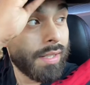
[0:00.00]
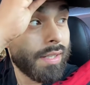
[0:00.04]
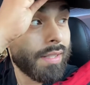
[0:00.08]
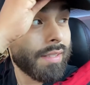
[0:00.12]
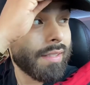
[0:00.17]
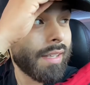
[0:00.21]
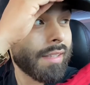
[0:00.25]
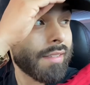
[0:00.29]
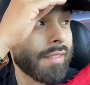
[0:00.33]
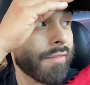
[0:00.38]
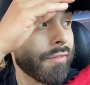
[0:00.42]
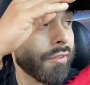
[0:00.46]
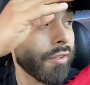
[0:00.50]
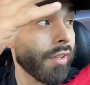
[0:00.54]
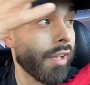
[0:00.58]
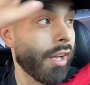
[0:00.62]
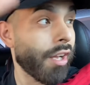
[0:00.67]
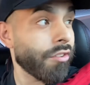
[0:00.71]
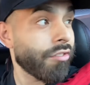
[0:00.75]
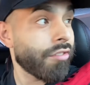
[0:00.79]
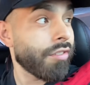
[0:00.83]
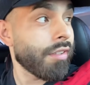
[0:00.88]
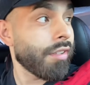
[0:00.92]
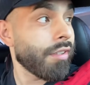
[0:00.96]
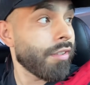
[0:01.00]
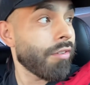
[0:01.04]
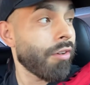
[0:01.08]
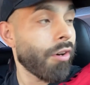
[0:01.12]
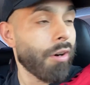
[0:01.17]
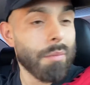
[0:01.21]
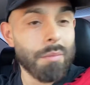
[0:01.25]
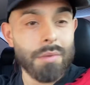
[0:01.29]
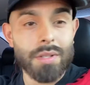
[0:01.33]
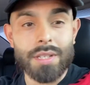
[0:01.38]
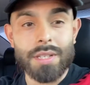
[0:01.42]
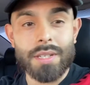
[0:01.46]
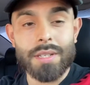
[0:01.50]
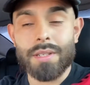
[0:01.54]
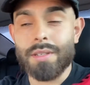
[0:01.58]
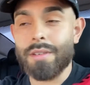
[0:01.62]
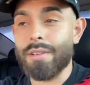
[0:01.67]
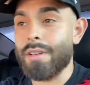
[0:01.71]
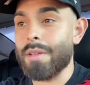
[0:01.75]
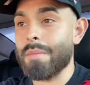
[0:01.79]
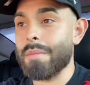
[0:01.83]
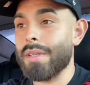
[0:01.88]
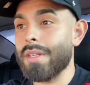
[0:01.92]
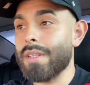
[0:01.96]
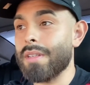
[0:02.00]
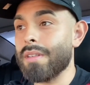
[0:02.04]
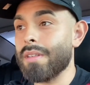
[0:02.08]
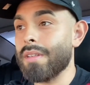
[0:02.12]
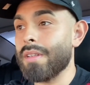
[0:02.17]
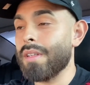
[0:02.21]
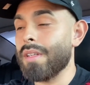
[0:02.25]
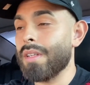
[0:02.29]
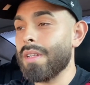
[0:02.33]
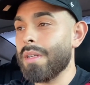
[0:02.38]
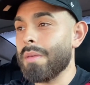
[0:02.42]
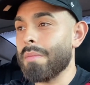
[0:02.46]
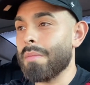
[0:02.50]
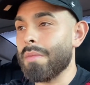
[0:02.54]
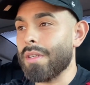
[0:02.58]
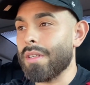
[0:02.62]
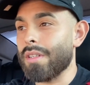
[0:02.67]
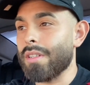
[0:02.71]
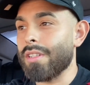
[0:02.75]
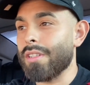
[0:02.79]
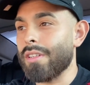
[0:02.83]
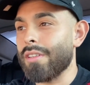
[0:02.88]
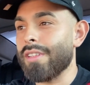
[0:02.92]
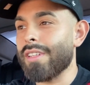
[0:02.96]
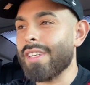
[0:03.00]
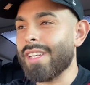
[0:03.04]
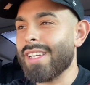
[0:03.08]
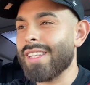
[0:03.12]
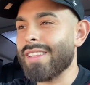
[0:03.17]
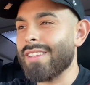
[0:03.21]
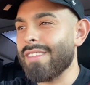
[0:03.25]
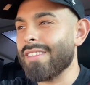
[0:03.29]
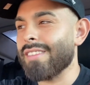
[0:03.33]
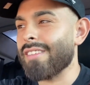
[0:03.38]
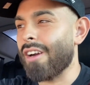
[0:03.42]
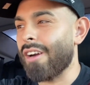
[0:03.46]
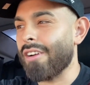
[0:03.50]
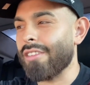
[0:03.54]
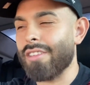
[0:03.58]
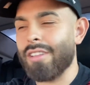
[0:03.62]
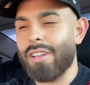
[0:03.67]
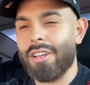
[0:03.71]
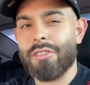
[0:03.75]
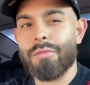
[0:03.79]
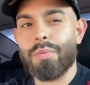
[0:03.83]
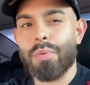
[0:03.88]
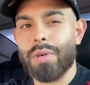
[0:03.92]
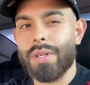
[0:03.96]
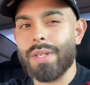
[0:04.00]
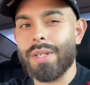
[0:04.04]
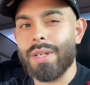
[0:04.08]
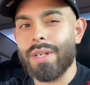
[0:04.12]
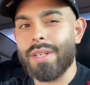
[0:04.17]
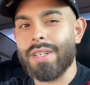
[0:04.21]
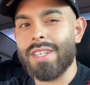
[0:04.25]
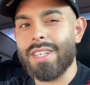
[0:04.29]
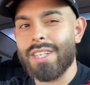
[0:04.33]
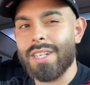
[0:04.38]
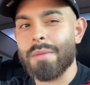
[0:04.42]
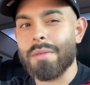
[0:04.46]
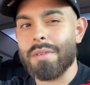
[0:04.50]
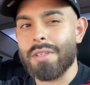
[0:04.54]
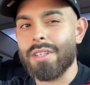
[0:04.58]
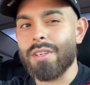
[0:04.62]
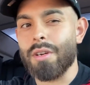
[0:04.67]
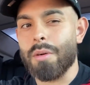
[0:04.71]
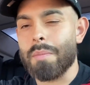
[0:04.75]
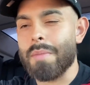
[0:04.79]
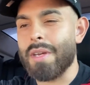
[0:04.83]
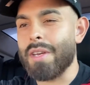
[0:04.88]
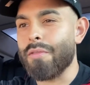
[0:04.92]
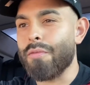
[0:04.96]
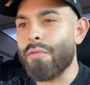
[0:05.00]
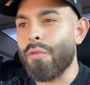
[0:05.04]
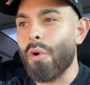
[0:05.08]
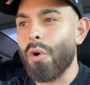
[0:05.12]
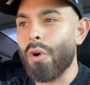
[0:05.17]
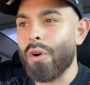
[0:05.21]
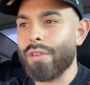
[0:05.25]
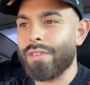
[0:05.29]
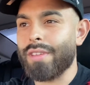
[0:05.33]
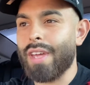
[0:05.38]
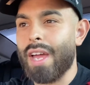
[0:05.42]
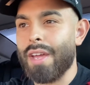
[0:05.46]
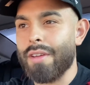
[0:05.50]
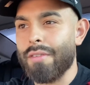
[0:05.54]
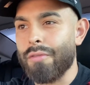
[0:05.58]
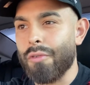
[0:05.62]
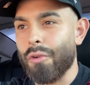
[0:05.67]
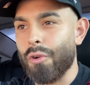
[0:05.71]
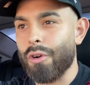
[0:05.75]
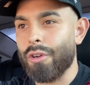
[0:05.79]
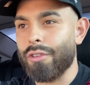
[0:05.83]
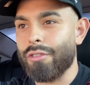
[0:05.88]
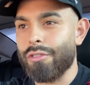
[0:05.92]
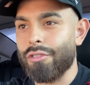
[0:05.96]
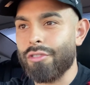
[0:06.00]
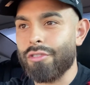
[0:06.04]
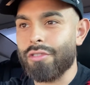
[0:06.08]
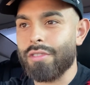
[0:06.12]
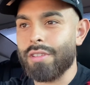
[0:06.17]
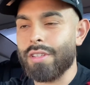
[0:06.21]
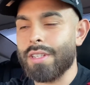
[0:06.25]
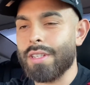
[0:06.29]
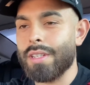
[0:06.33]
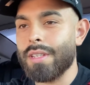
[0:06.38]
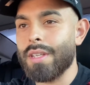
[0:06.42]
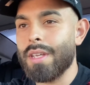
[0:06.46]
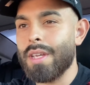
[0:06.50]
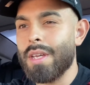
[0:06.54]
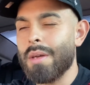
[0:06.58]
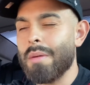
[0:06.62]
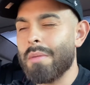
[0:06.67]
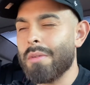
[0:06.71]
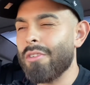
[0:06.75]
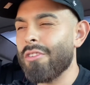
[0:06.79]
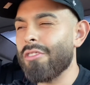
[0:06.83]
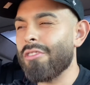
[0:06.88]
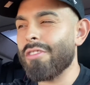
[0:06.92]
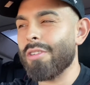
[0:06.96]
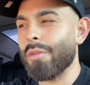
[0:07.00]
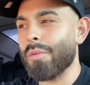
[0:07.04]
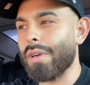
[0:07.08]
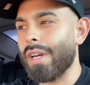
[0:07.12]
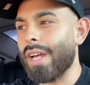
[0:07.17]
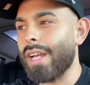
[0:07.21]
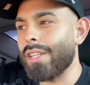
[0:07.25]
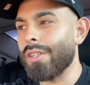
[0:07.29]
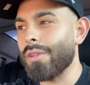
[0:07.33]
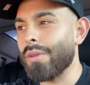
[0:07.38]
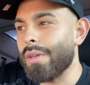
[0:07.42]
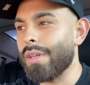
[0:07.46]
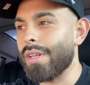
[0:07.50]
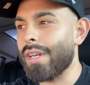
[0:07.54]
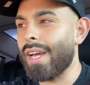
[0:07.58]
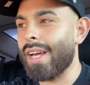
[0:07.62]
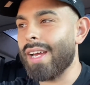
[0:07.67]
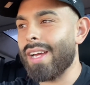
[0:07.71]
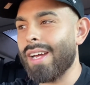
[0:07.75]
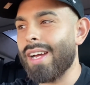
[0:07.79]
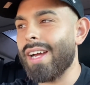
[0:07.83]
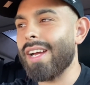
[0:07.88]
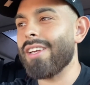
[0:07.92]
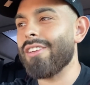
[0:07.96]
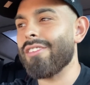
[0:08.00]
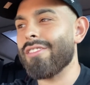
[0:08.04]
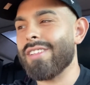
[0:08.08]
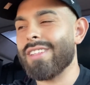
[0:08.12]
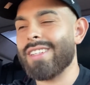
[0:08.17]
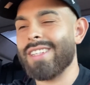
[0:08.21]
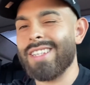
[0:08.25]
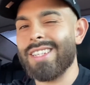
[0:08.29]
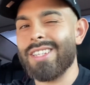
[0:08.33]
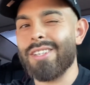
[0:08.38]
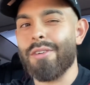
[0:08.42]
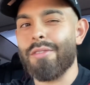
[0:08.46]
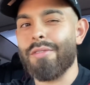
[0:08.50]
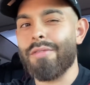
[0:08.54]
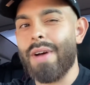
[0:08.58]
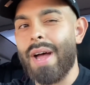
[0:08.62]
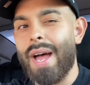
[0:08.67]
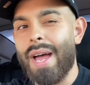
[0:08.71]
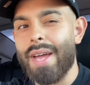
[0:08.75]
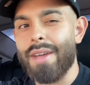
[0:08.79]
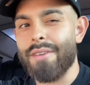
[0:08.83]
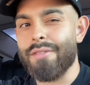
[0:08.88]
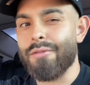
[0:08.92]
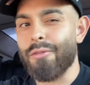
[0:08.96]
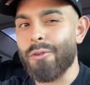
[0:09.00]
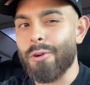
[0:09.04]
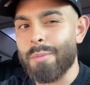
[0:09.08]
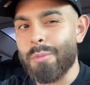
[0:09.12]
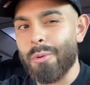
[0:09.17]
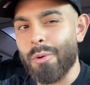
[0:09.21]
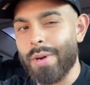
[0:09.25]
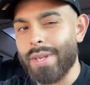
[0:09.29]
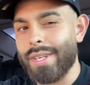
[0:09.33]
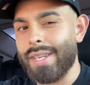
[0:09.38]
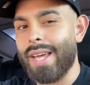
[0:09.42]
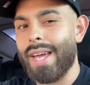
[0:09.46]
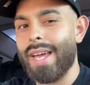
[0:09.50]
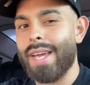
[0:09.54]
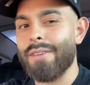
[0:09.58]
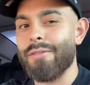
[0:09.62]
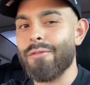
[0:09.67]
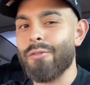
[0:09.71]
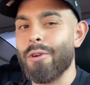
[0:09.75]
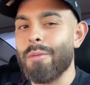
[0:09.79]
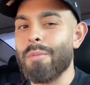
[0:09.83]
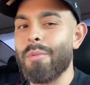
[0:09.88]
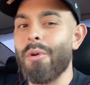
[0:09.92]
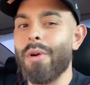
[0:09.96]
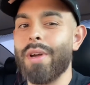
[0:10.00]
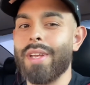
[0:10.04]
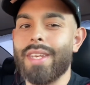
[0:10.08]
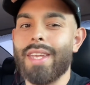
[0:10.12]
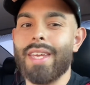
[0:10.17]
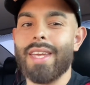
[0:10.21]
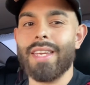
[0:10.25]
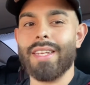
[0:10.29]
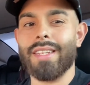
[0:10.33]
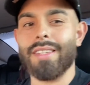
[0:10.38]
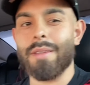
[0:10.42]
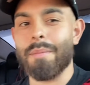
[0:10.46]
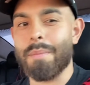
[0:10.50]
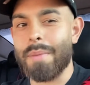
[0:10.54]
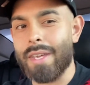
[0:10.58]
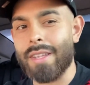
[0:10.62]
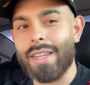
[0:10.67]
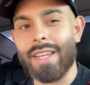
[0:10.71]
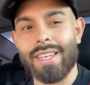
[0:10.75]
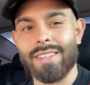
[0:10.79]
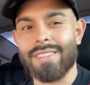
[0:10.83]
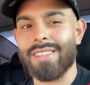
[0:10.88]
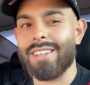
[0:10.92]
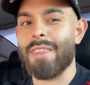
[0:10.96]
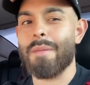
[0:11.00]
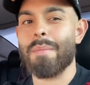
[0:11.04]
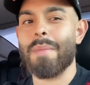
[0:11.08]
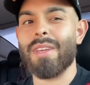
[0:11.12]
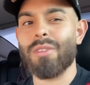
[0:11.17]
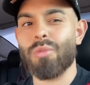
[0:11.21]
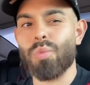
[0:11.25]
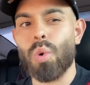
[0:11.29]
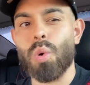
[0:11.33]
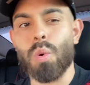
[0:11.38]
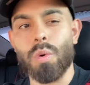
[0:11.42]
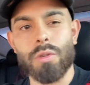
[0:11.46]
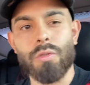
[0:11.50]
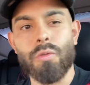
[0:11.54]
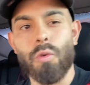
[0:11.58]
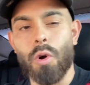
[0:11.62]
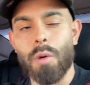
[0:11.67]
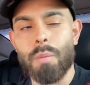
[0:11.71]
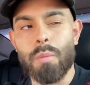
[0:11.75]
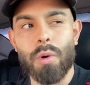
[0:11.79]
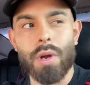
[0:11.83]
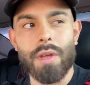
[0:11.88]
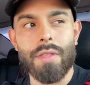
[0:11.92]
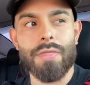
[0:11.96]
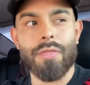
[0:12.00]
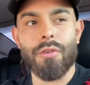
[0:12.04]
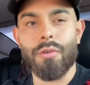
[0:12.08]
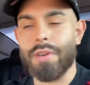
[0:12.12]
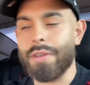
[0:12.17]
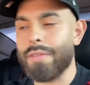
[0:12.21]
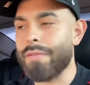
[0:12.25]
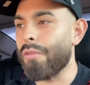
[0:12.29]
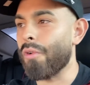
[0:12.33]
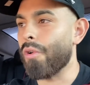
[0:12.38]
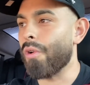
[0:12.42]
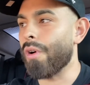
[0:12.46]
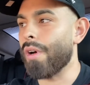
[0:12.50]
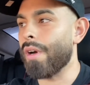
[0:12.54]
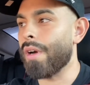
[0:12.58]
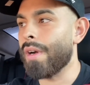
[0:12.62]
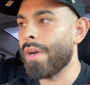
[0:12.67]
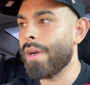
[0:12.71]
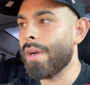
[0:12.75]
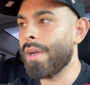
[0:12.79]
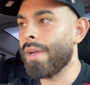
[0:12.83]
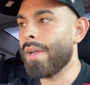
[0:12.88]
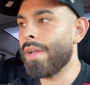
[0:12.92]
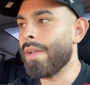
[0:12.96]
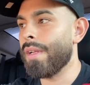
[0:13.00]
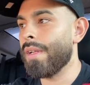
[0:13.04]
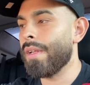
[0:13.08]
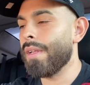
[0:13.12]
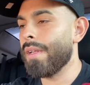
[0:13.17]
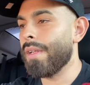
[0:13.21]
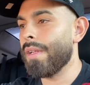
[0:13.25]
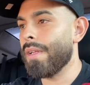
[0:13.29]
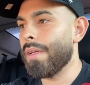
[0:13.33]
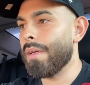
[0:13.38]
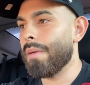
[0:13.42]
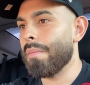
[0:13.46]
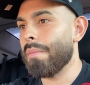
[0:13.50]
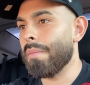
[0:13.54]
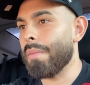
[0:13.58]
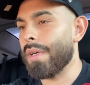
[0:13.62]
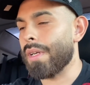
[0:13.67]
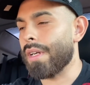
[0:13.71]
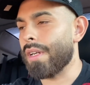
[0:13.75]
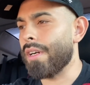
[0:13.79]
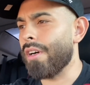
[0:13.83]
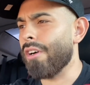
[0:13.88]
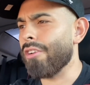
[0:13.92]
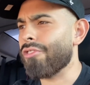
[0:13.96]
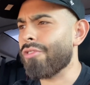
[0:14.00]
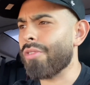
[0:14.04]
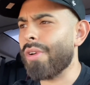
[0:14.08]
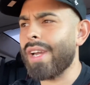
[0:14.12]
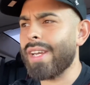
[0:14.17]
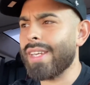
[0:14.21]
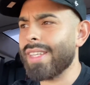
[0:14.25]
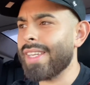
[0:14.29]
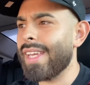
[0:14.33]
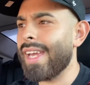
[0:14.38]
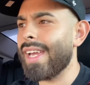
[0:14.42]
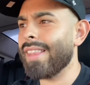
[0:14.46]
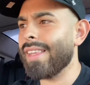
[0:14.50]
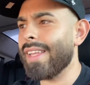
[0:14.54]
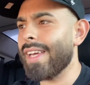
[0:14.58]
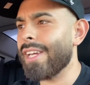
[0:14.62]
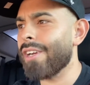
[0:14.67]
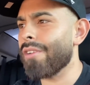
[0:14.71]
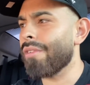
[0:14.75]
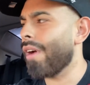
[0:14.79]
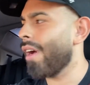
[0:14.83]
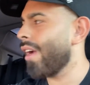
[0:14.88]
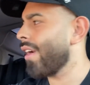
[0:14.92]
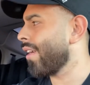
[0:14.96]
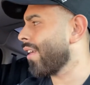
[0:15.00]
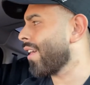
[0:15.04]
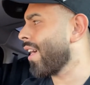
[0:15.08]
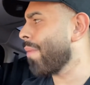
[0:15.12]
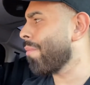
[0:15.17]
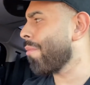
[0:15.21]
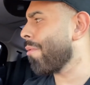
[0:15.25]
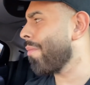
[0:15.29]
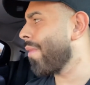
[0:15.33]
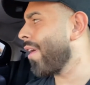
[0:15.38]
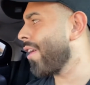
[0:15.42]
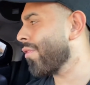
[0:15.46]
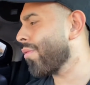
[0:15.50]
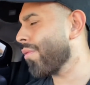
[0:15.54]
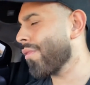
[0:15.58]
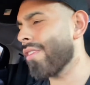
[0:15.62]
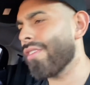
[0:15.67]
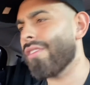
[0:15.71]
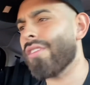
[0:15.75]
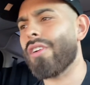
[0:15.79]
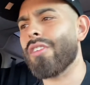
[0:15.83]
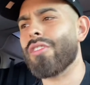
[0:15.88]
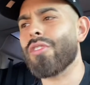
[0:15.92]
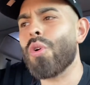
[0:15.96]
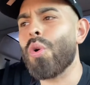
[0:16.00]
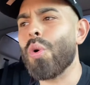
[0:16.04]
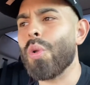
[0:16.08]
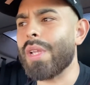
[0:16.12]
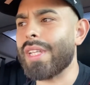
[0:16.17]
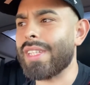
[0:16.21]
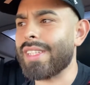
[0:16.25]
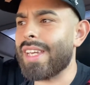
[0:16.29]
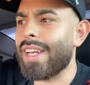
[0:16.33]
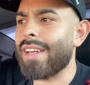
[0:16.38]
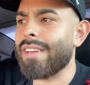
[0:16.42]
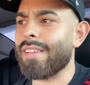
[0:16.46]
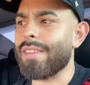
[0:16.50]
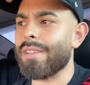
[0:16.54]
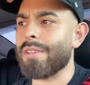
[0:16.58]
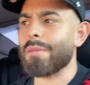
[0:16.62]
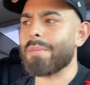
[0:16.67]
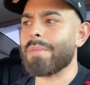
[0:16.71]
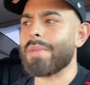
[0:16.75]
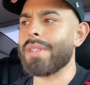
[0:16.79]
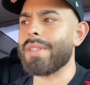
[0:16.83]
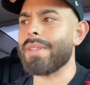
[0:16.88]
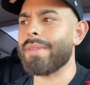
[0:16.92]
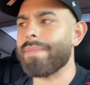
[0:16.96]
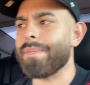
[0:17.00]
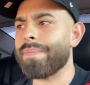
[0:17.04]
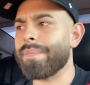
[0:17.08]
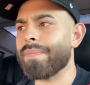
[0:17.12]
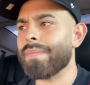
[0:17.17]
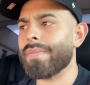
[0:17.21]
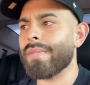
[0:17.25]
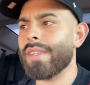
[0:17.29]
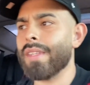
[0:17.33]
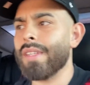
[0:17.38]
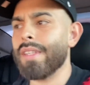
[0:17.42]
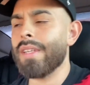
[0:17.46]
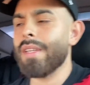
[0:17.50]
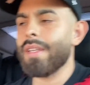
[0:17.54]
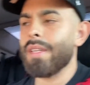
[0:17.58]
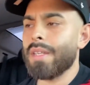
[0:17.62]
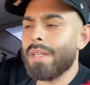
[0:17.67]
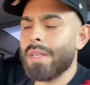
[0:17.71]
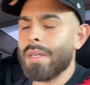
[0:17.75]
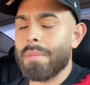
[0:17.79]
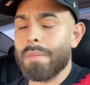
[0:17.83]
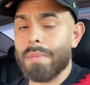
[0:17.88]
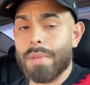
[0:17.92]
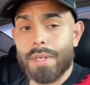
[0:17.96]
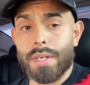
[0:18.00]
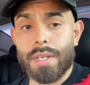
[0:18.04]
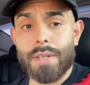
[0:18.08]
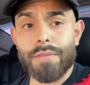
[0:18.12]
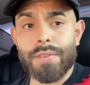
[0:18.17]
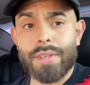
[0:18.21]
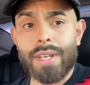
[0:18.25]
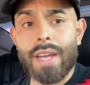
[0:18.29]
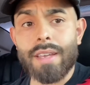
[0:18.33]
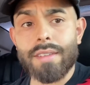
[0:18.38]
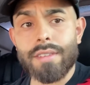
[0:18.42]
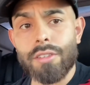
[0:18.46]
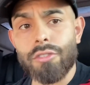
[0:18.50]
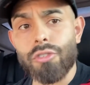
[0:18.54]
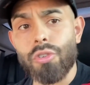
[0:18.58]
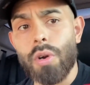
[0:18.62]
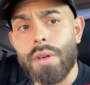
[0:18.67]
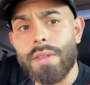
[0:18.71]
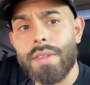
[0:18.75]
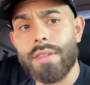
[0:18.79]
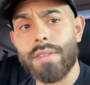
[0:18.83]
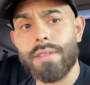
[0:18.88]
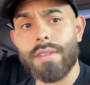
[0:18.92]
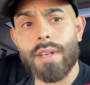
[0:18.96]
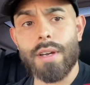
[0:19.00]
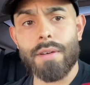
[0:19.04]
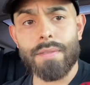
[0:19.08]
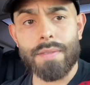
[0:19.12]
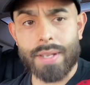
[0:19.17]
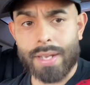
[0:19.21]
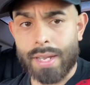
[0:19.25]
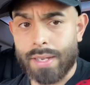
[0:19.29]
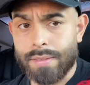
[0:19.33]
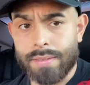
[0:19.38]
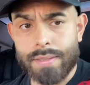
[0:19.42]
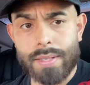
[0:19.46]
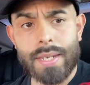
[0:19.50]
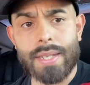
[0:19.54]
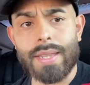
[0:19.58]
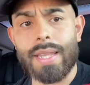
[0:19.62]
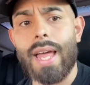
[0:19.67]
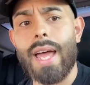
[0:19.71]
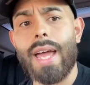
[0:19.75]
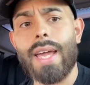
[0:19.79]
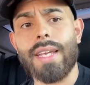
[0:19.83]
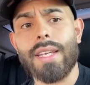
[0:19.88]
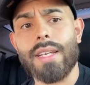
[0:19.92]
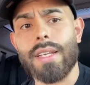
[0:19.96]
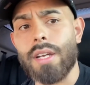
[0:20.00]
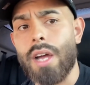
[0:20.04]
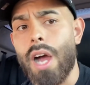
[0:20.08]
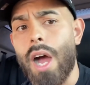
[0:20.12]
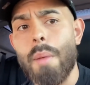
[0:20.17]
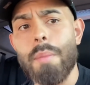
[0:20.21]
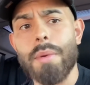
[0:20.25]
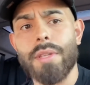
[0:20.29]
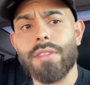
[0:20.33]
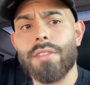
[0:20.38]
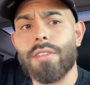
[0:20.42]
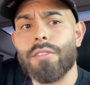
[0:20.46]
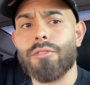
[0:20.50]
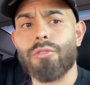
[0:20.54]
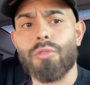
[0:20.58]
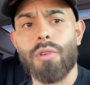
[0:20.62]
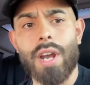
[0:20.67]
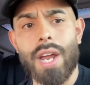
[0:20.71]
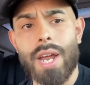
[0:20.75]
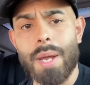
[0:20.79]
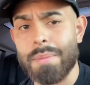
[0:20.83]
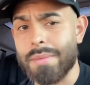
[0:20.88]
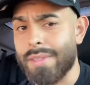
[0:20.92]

That's if you launch it normally, you know what I mean? But, you know, you can get these cars launched pretty good. You get them in, you know, mid fours, high fours usually usually when I do it, I, I usually get, you know, 5, 4.9, 4.8. The best, like I said, the best one was 4.34. But uh, I'll try it again later on in a couple months once it starts cooling down a little bit. If you guys enjoy this stuff, like I said, like, comment, subscribe,